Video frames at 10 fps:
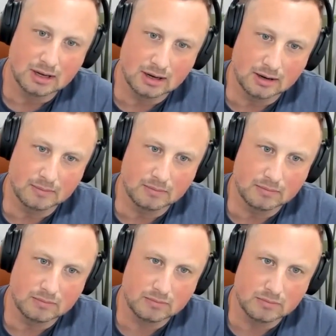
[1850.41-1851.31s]

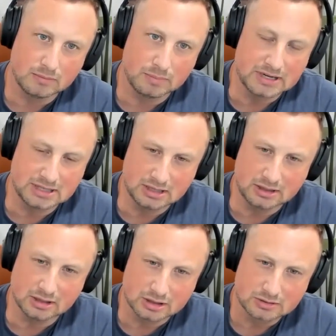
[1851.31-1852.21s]
by 10
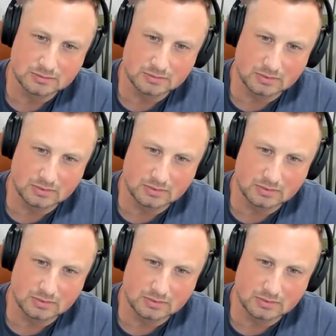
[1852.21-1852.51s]
years.